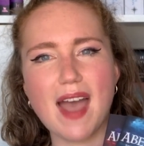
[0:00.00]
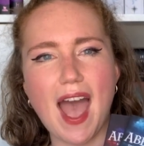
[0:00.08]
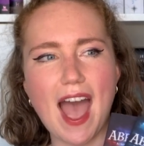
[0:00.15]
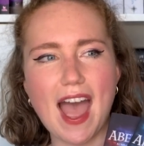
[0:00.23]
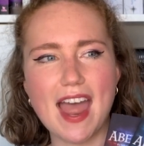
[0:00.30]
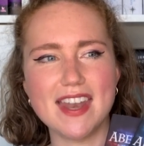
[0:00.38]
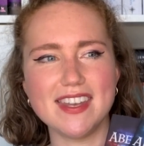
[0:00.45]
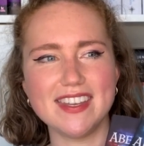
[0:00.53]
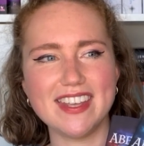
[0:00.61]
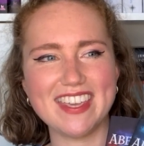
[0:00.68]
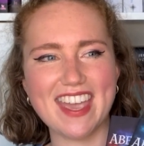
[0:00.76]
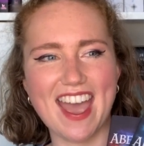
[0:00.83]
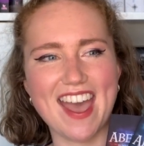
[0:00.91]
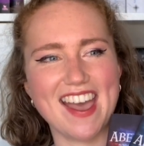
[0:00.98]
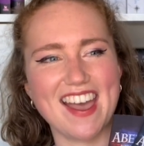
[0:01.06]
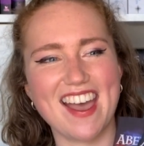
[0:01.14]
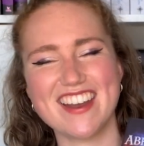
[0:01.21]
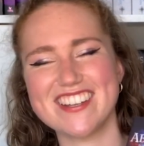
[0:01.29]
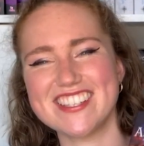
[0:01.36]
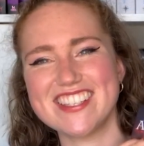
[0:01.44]
And yeah,
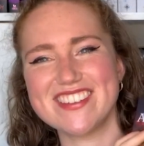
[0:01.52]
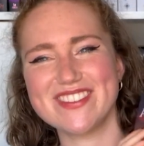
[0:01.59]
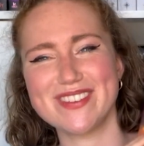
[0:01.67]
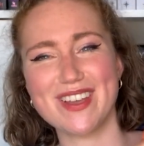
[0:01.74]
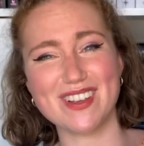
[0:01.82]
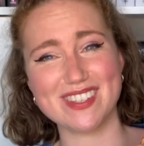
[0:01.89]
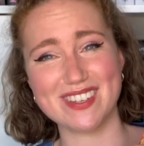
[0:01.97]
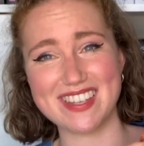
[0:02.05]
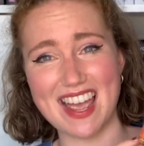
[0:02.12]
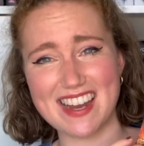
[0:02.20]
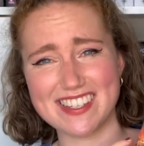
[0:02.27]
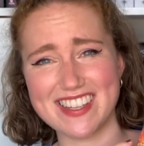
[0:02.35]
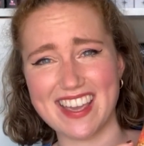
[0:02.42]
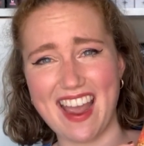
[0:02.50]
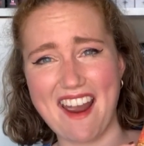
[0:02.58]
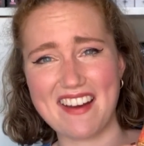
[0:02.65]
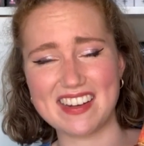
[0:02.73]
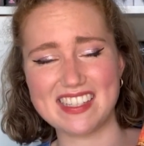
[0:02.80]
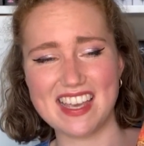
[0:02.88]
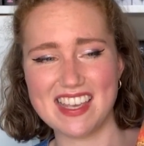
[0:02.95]
I just got so attached to the
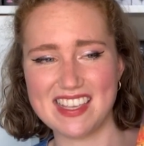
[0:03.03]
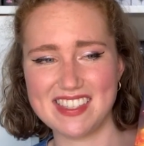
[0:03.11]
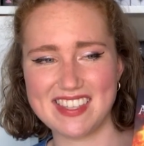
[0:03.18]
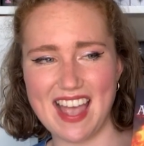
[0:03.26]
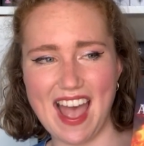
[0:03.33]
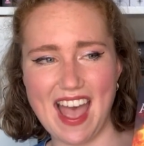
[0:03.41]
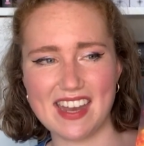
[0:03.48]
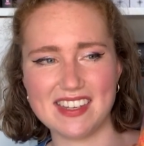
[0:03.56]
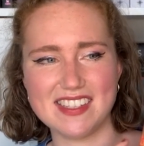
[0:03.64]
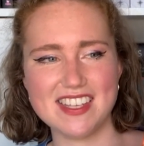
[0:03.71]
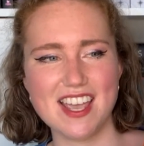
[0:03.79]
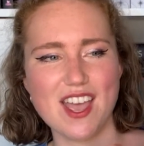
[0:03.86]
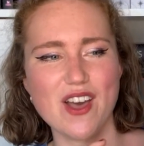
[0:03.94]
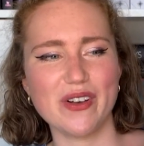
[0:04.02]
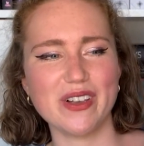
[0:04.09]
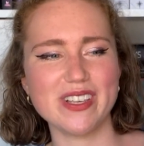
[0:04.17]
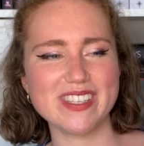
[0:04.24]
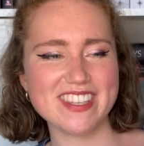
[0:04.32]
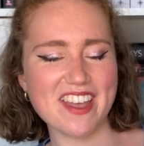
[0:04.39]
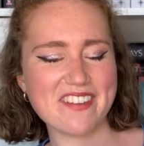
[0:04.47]
characters, and
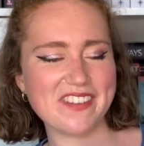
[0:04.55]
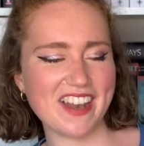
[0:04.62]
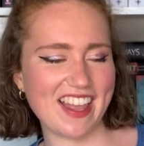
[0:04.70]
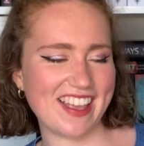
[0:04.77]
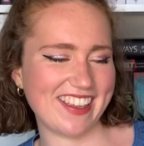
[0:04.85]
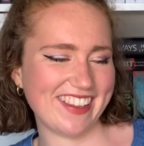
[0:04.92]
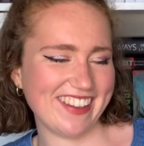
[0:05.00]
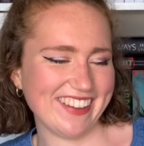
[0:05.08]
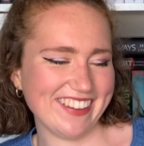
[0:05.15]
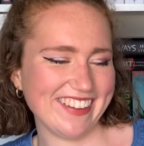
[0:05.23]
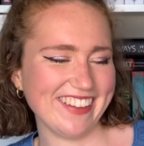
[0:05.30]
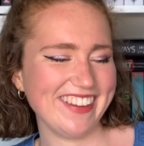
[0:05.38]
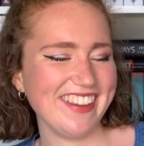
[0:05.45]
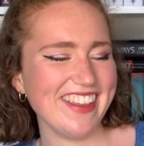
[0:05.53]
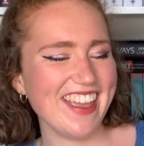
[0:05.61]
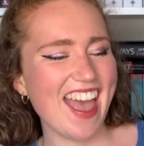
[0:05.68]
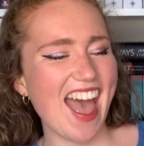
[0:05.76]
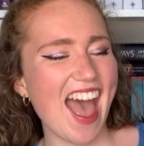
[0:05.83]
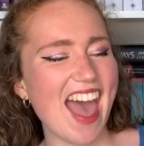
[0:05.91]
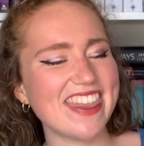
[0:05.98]
also I feel like,
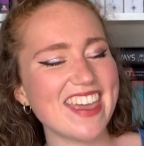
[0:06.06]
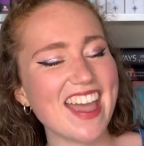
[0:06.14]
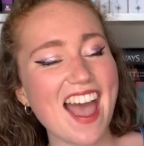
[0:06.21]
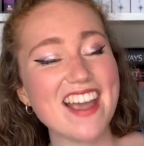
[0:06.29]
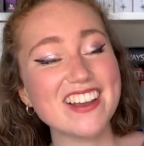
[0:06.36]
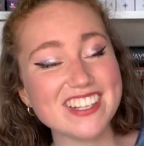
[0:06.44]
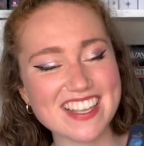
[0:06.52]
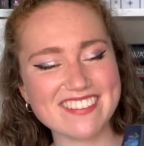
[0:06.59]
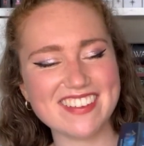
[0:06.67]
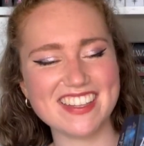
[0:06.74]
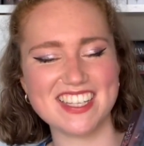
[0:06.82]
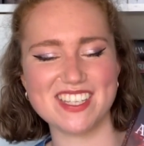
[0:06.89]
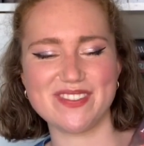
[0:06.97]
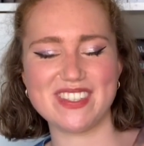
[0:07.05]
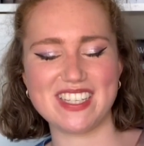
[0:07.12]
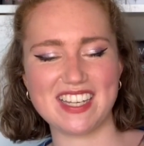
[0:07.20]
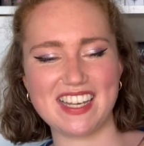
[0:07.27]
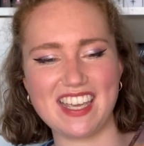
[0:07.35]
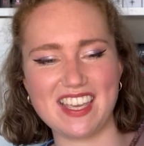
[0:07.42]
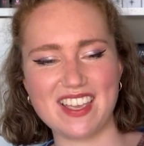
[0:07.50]
I think because I read these
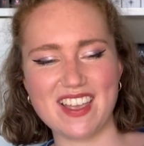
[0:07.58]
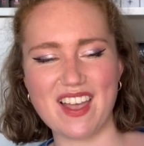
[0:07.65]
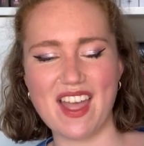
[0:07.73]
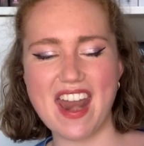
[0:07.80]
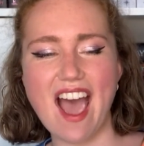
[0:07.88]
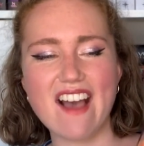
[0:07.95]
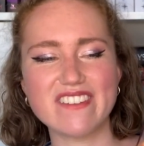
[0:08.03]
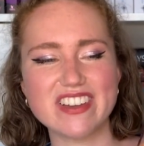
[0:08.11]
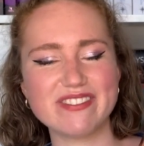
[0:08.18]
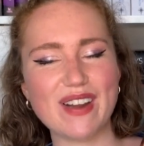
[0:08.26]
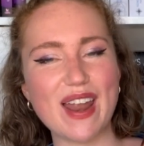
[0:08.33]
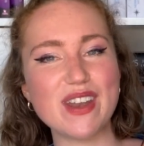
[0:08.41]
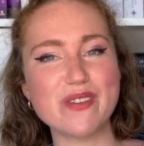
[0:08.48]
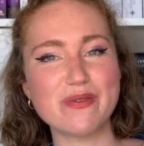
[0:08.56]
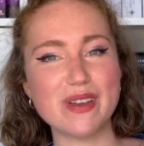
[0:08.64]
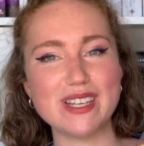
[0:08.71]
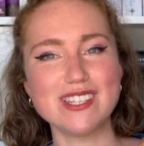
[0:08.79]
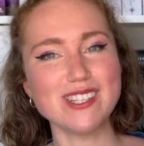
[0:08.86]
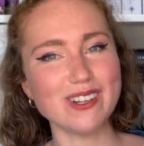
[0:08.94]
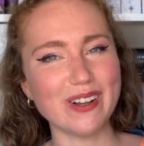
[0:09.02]
physically and having read the
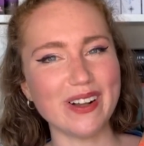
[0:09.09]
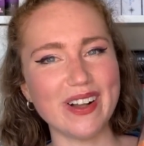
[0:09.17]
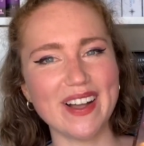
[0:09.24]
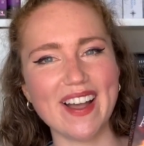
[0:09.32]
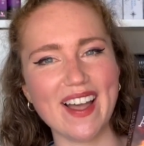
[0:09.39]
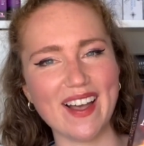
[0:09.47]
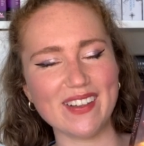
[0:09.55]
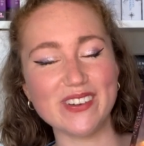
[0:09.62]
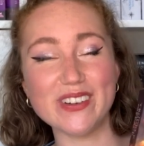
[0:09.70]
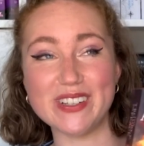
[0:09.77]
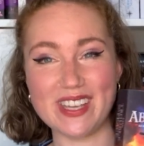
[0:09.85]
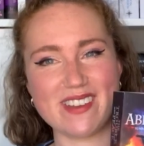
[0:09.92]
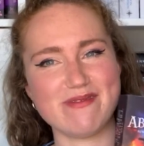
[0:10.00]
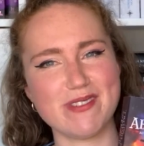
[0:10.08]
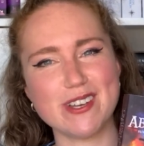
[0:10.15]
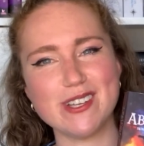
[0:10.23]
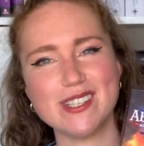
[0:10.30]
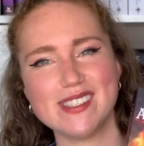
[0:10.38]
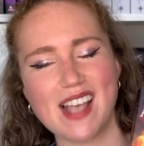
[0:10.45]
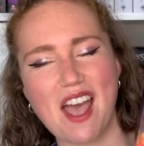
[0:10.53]
First Law
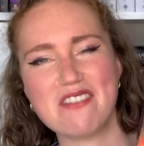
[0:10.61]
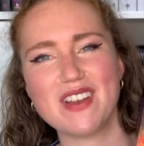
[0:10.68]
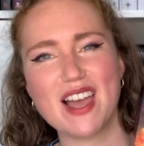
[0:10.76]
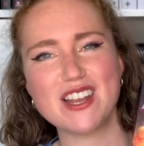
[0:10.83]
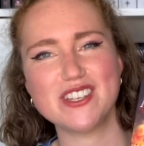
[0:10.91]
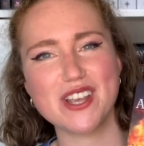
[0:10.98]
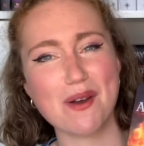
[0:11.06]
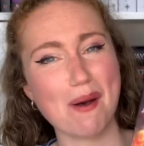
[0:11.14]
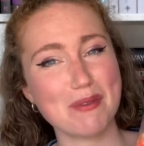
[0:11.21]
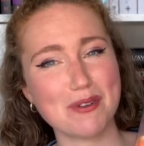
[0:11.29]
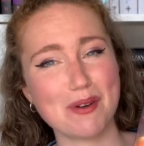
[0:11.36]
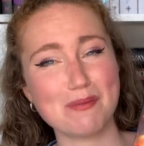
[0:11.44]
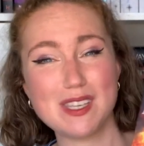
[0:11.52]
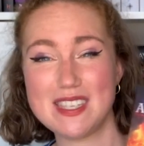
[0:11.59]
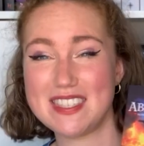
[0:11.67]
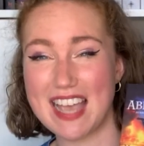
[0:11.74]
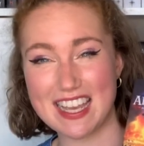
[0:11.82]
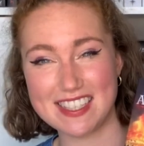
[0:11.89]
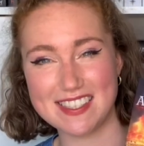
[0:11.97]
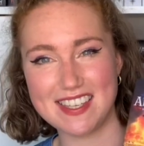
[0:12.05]
audiobooks, I feel like Joe Abercrombie's
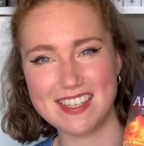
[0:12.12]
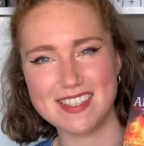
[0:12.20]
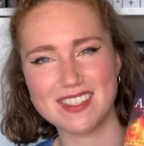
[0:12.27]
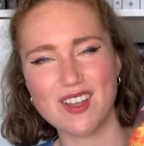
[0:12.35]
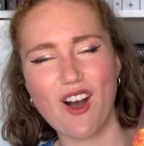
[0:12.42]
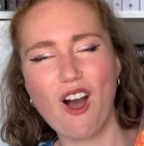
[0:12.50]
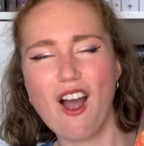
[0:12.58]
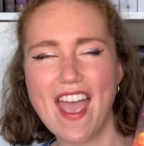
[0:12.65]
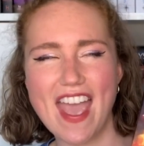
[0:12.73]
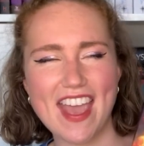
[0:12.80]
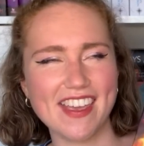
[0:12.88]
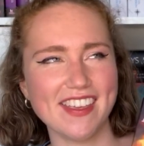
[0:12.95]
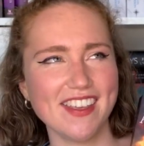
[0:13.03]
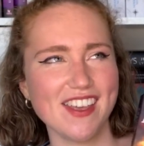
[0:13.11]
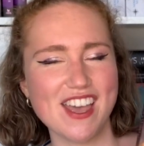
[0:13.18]
sex scenes are a